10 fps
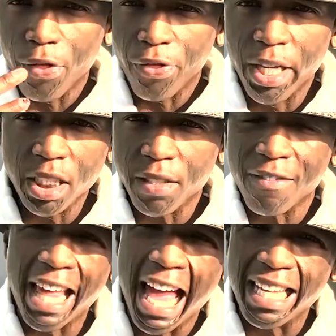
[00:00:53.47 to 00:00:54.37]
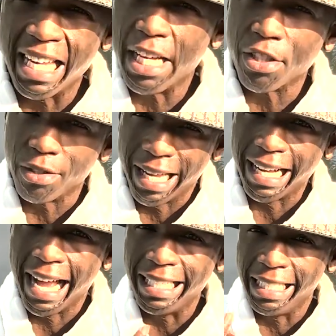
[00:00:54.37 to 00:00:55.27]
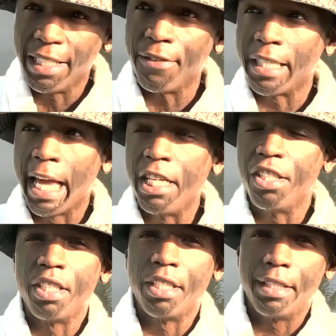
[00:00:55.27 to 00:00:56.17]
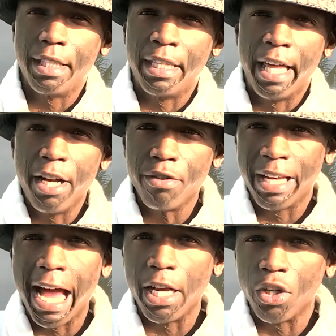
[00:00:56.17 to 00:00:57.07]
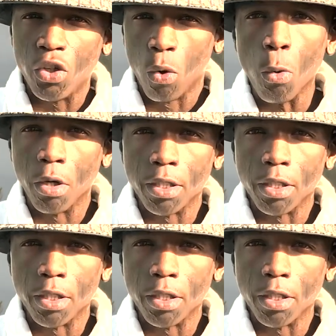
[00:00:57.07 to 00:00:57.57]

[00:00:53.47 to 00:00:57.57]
things of that nature, like identification, they're not yours.